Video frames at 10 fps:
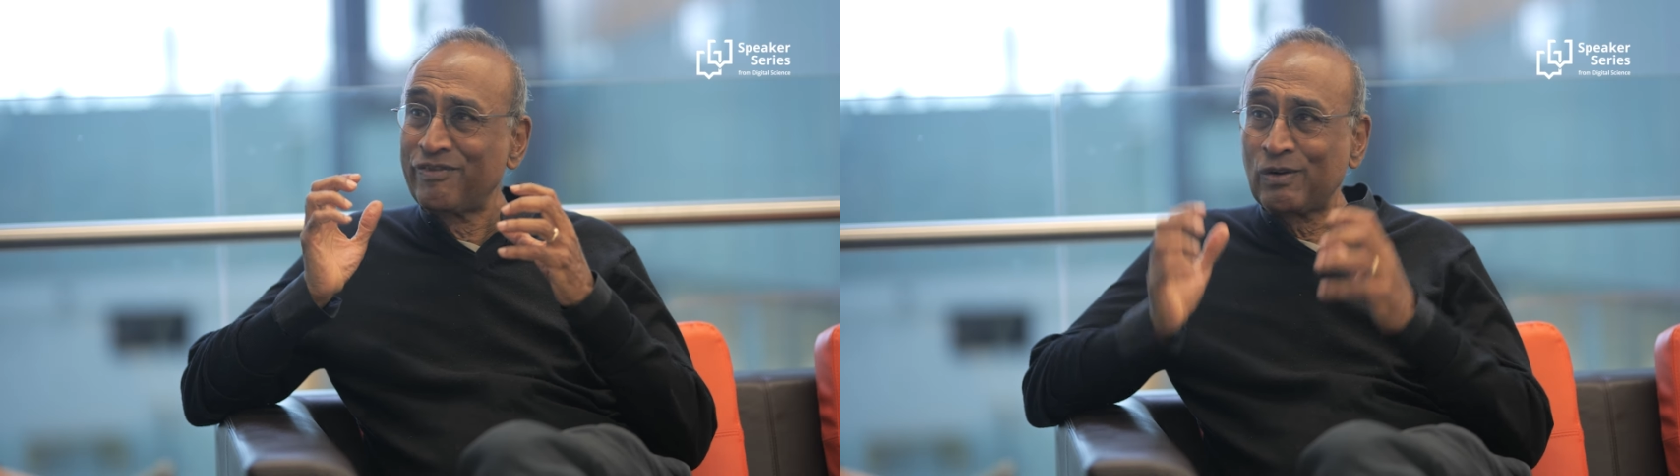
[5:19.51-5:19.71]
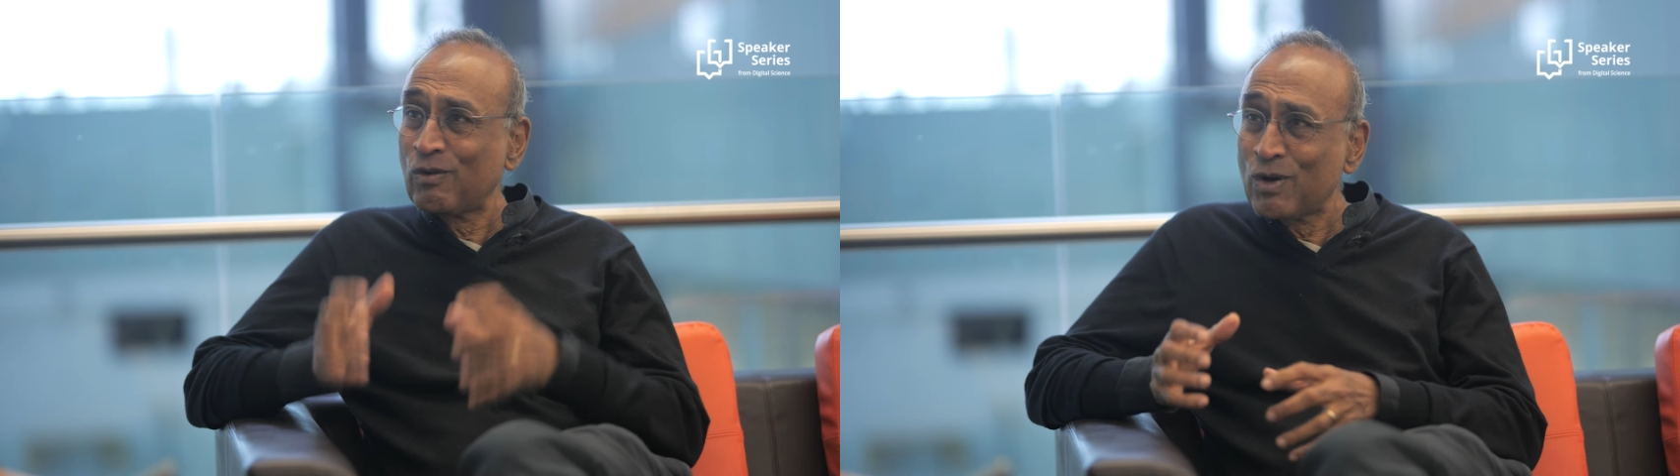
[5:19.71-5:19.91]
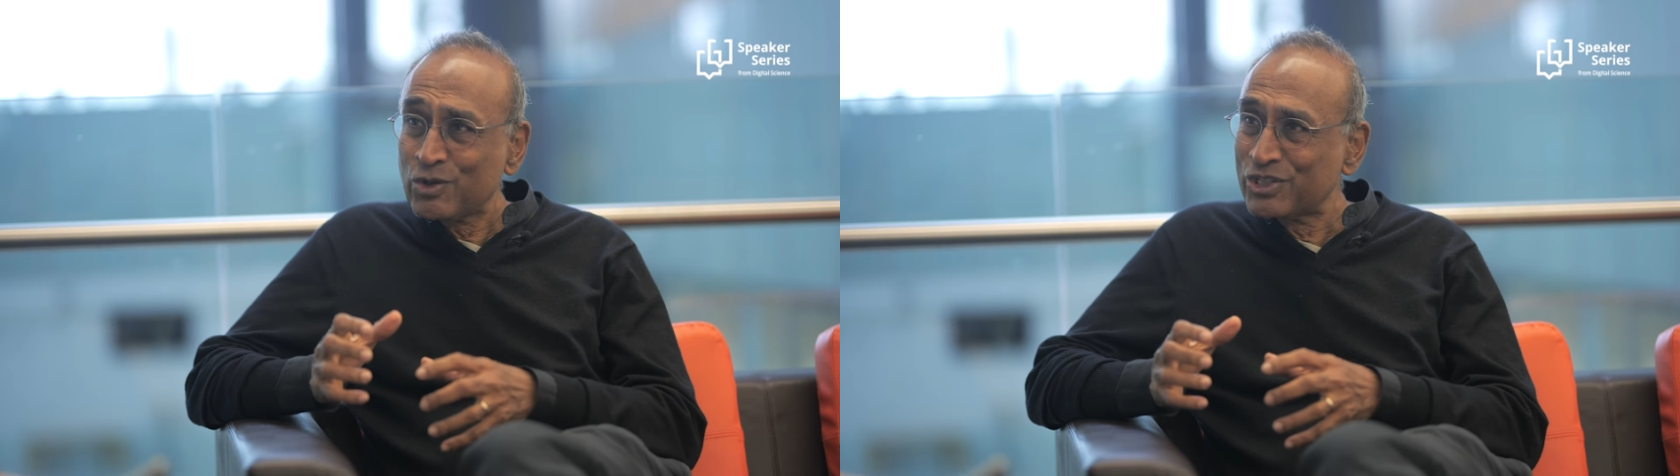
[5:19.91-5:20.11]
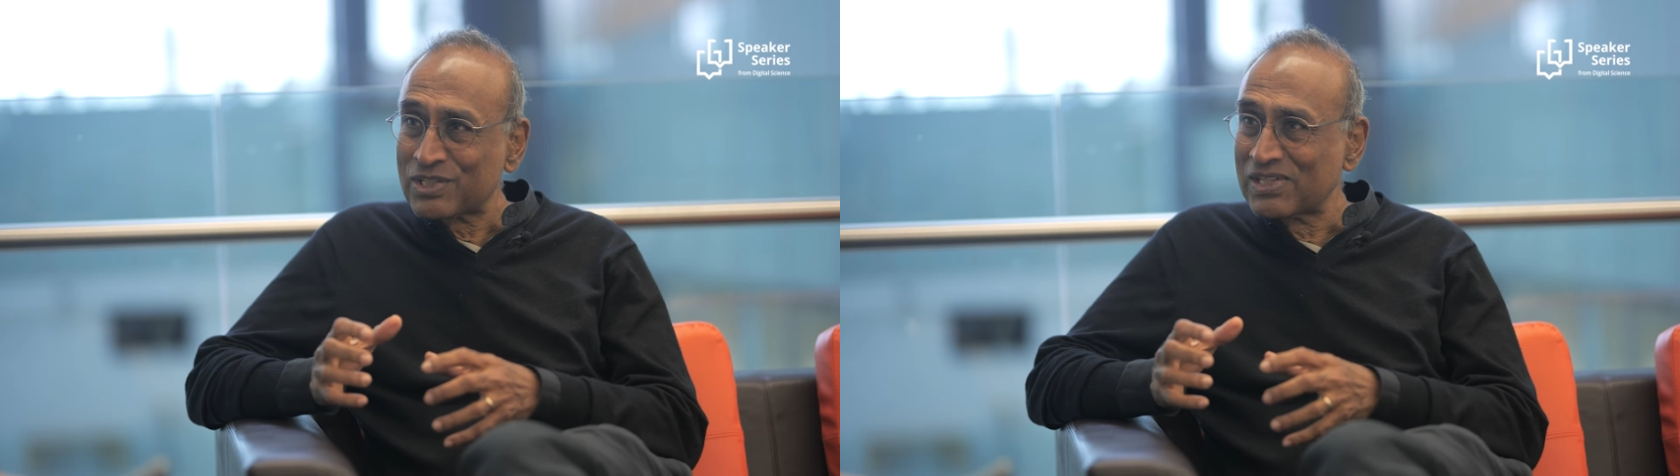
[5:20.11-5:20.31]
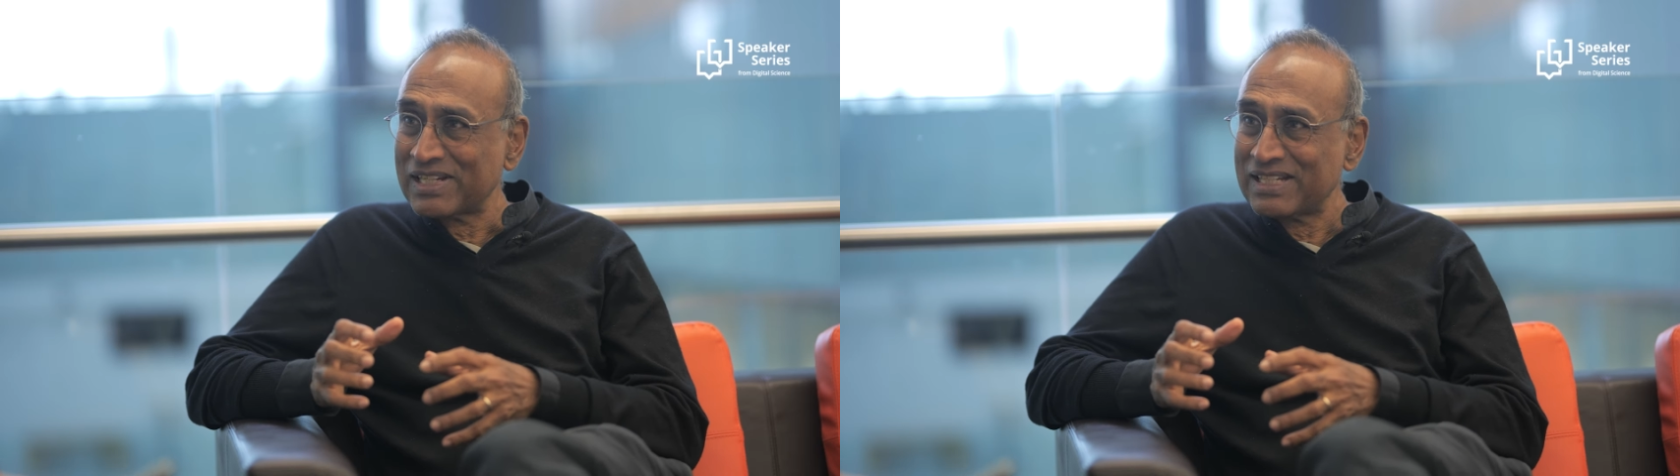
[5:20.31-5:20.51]

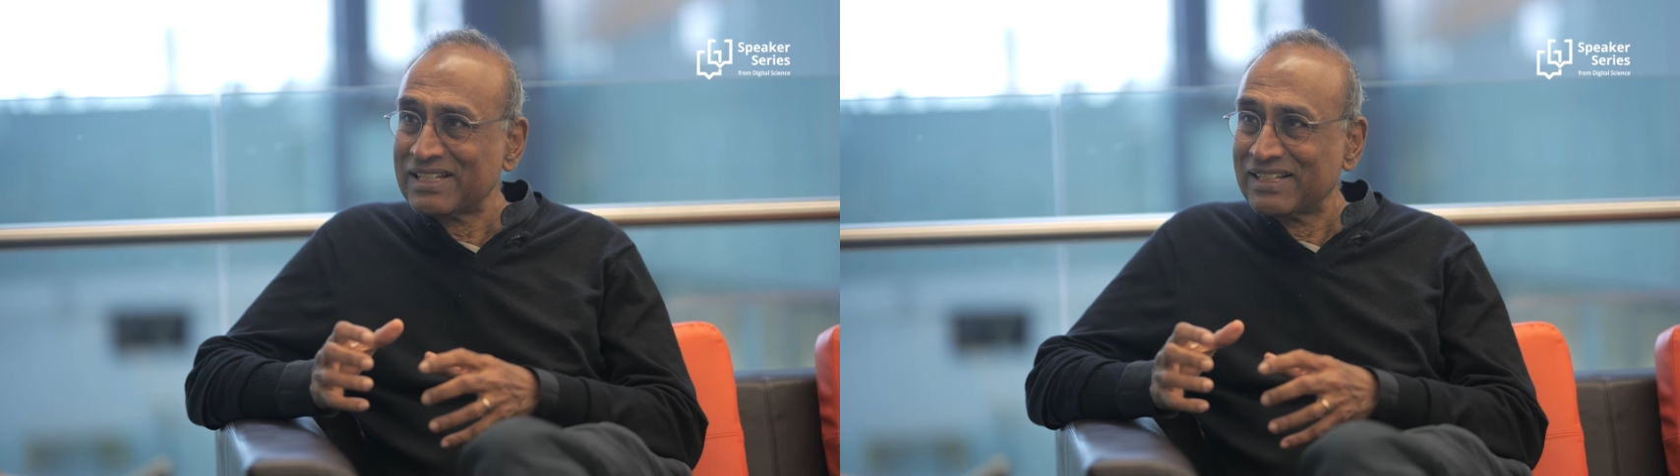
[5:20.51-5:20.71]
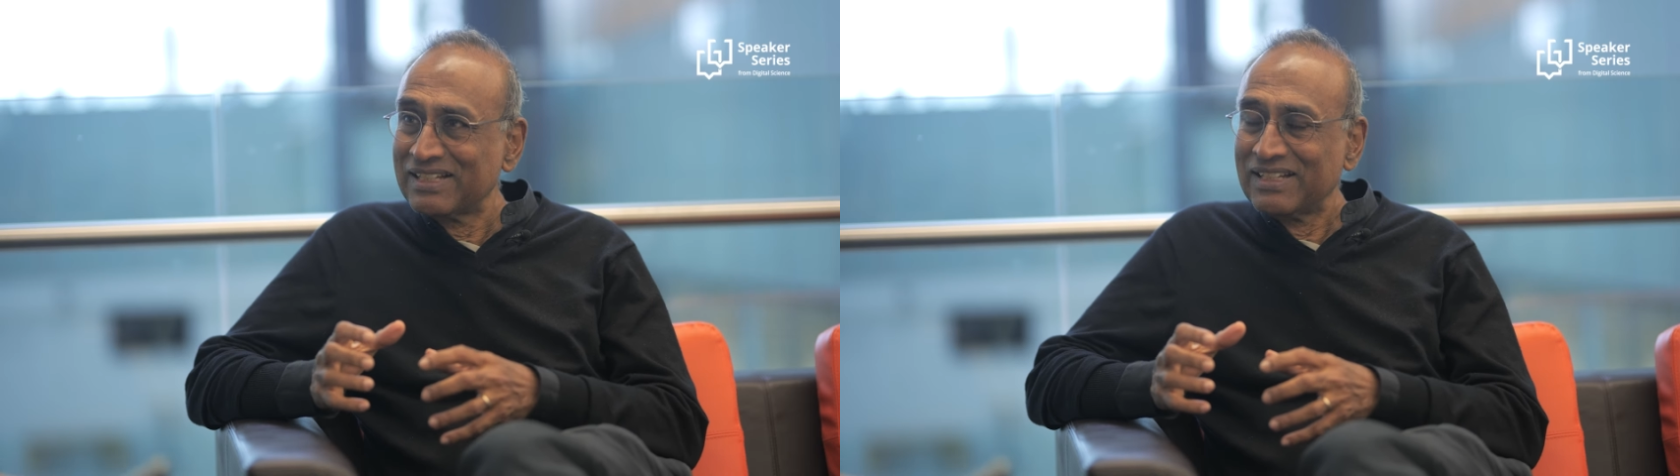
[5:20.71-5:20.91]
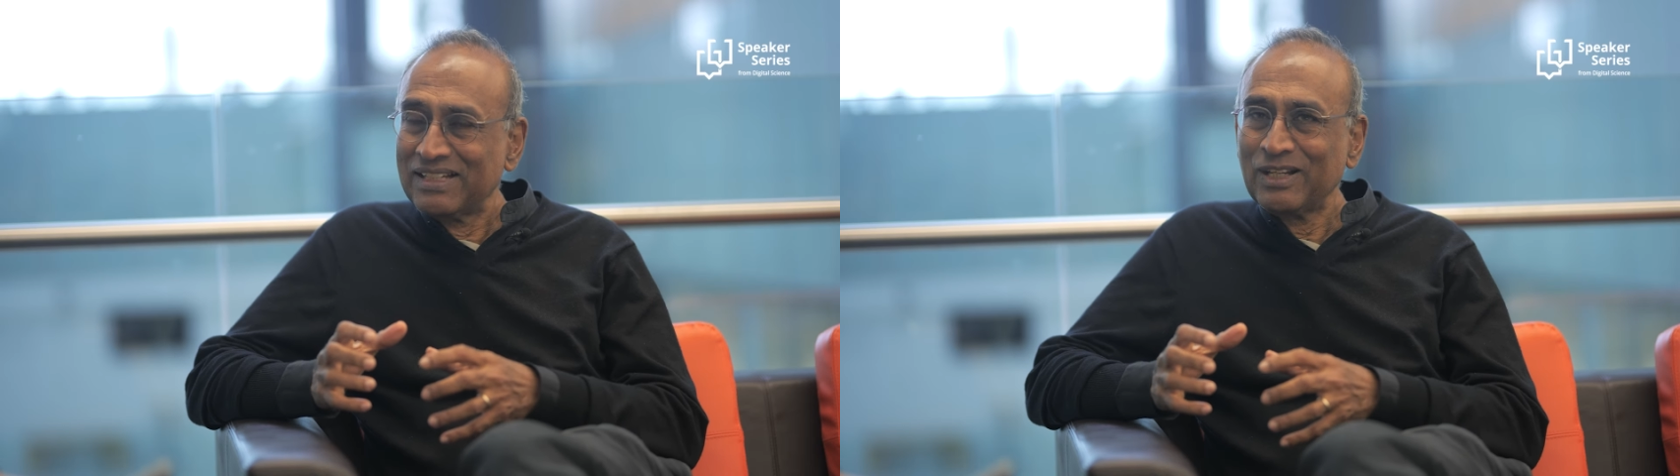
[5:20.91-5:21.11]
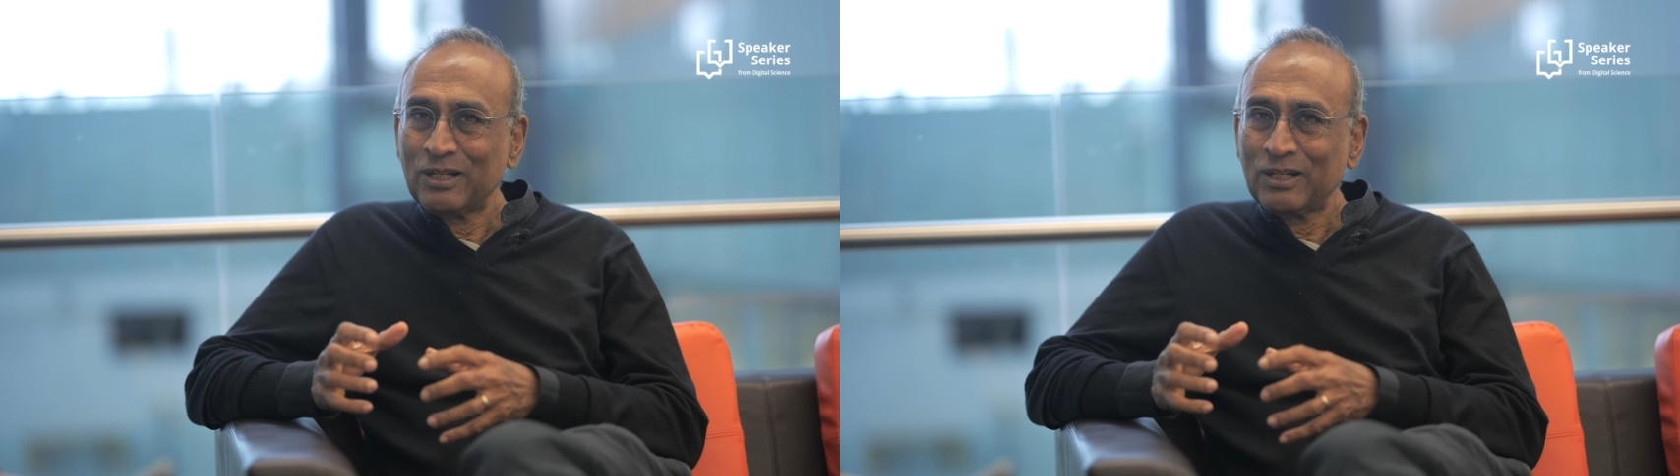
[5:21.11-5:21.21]
ferociously. Mm.